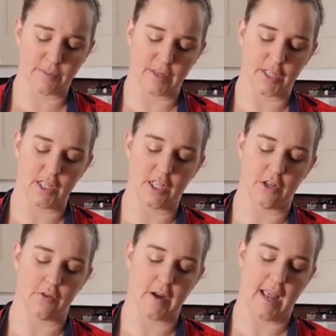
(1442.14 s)
especially
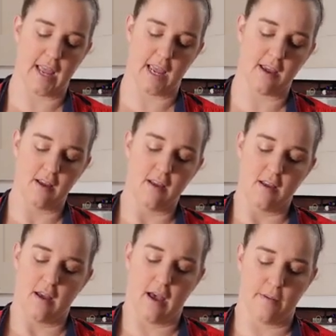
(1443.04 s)
to a
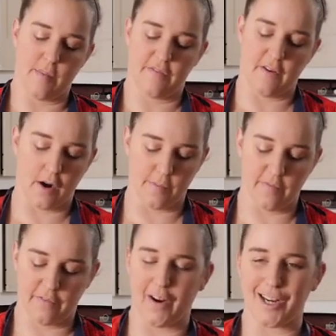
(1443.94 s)

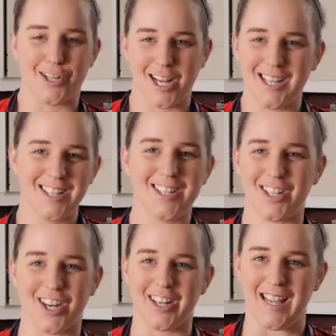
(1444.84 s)
farm fresh
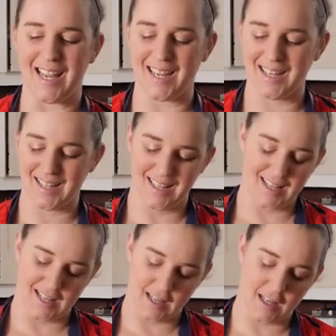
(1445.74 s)
turkey.
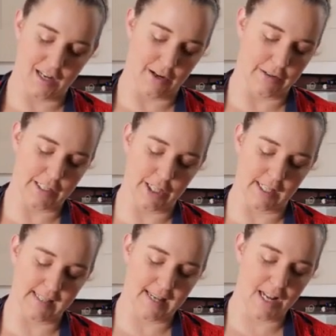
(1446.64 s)

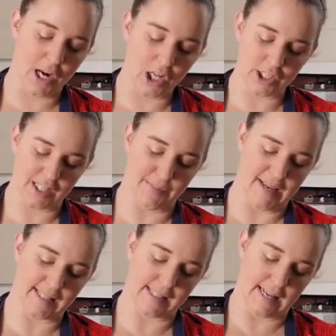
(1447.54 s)
It all just
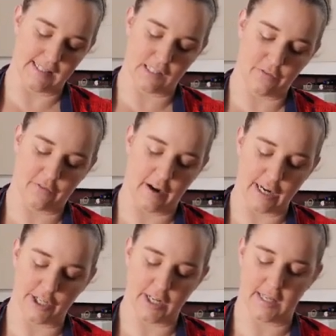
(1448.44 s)
makes sense.
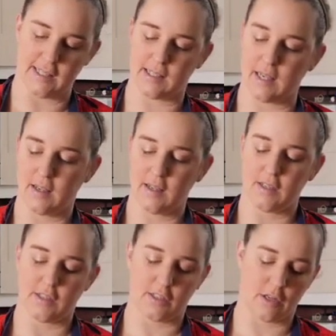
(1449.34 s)
Fresh is
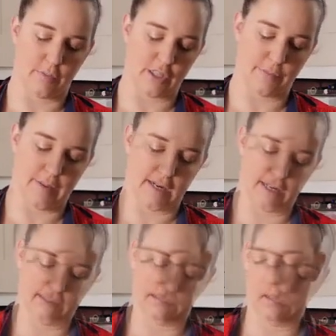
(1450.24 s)
so much
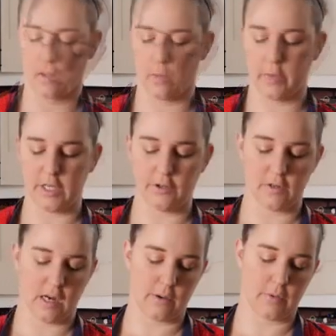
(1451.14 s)
better. And we do
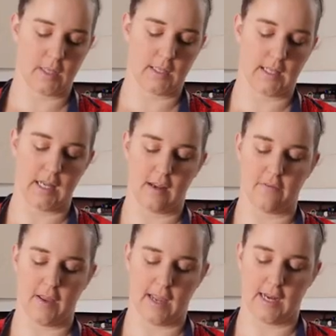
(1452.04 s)
not want to
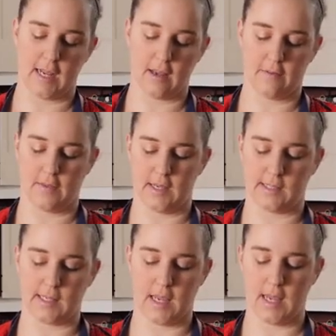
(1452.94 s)
leave any of
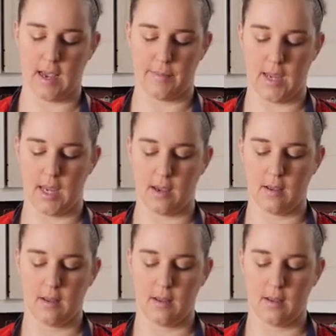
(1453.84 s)
this yummy